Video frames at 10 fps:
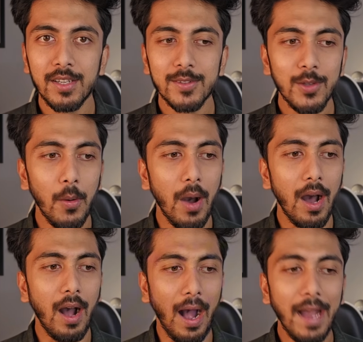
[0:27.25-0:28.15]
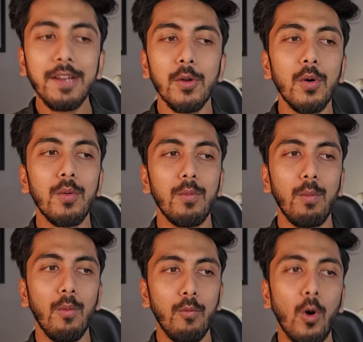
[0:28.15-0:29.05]
So I know
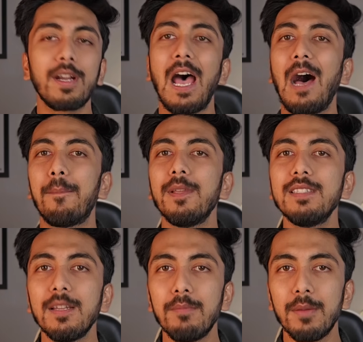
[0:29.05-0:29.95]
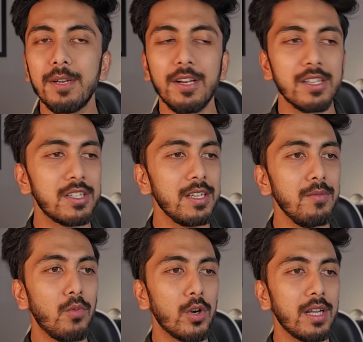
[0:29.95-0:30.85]
what happens in BIM industry,
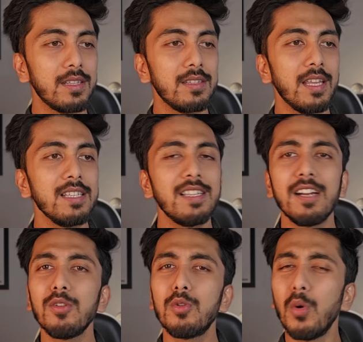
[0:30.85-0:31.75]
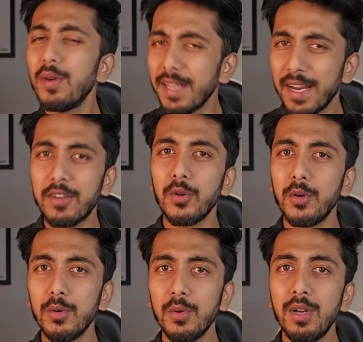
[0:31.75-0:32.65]
what are the things that you don't get to
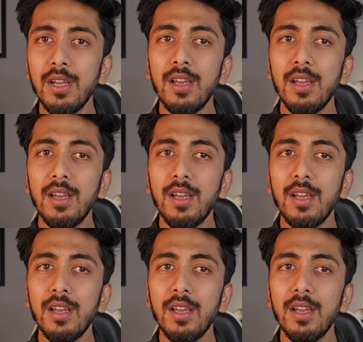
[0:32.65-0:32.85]
do